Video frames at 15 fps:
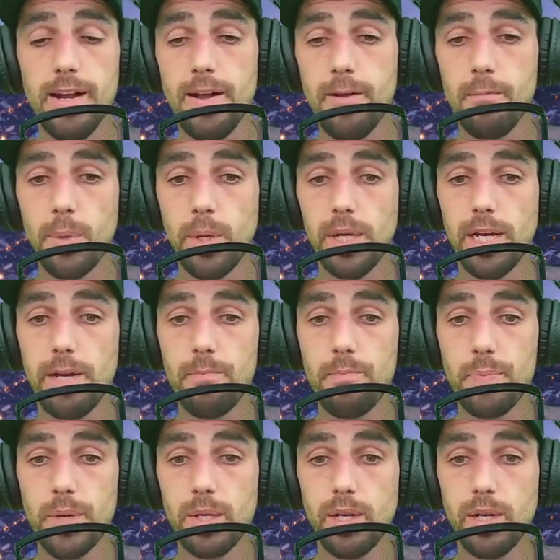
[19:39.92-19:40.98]
But um,
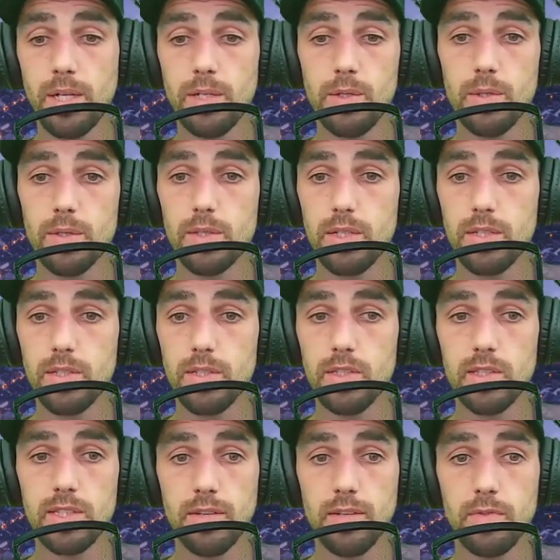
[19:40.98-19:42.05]
I, I know there is
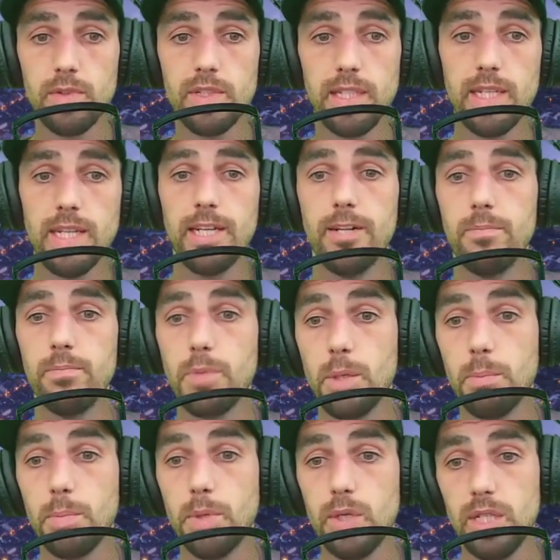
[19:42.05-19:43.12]
definitely um, a
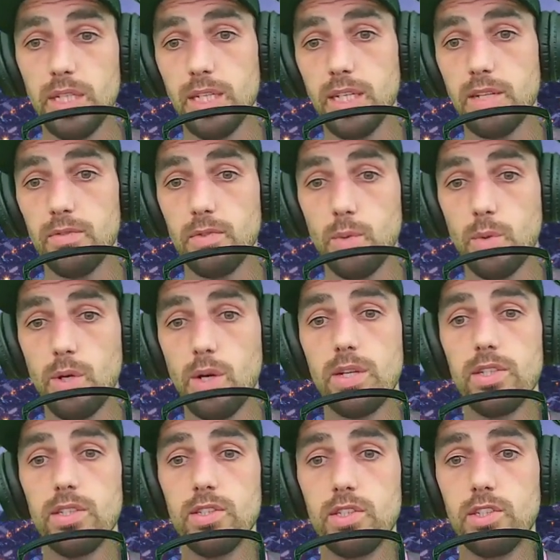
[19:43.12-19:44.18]
muddying of the
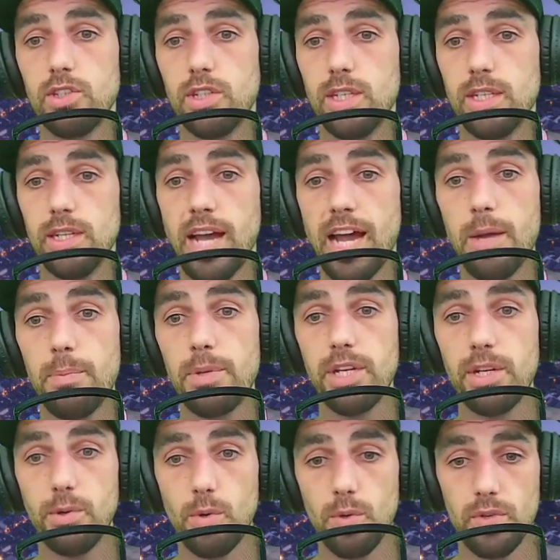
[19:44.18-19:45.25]
waters trying happening
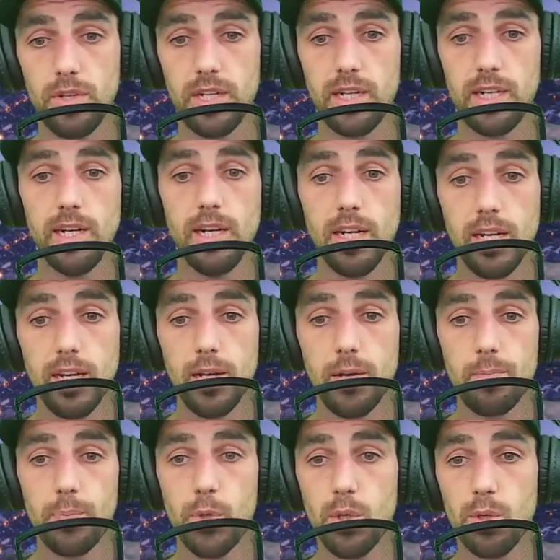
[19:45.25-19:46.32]
over there.
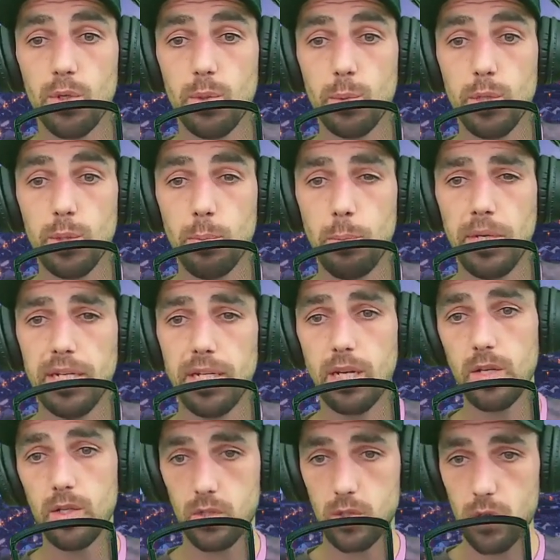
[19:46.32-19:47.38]
You know, with medical
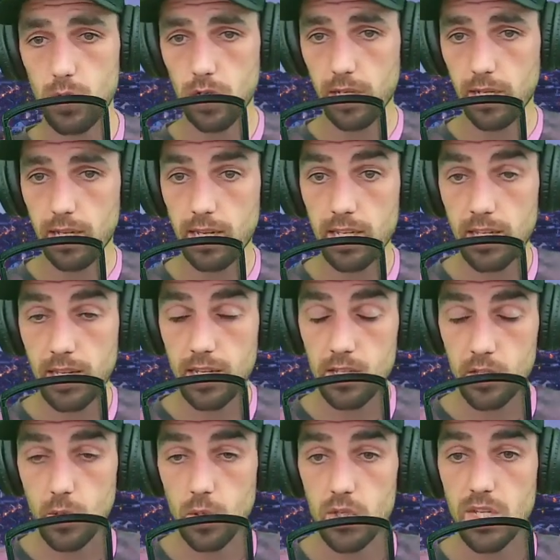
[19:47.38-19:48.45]
associ-
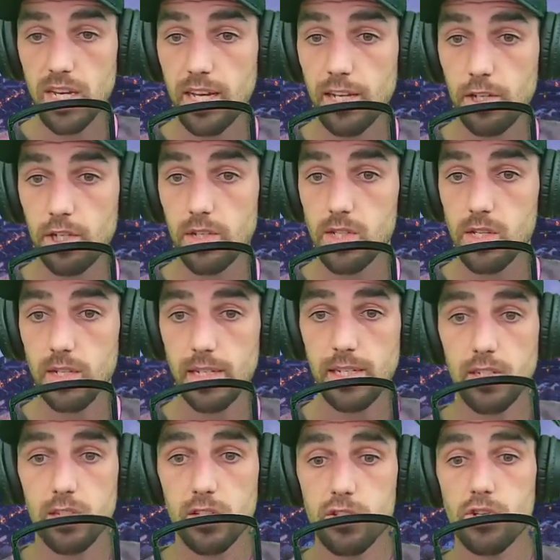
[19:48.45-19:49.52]
associations like this
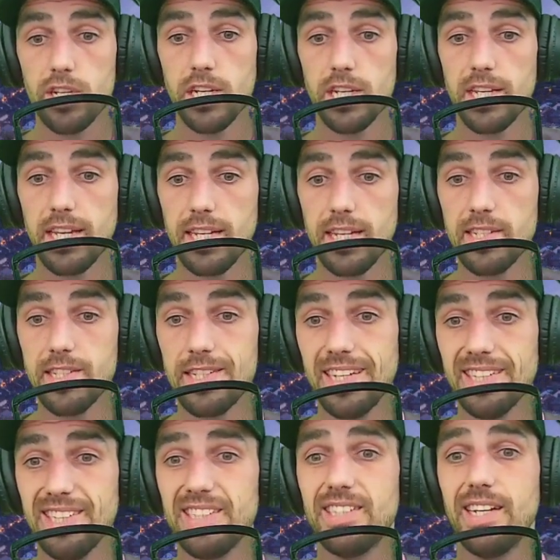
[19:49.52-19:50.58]
trying to take a
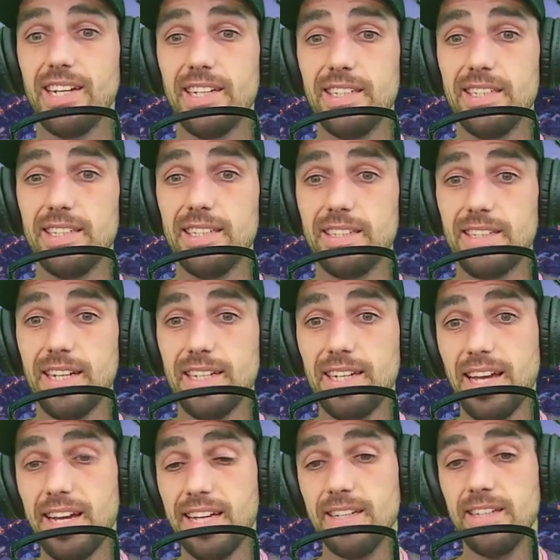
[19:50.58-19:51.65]
stance, and that
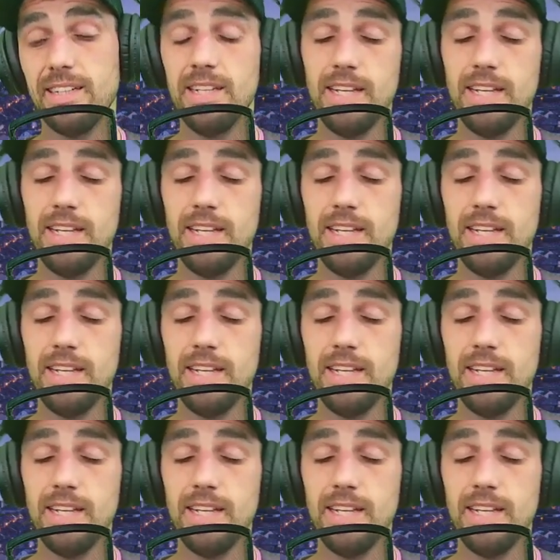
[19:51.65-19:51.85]
can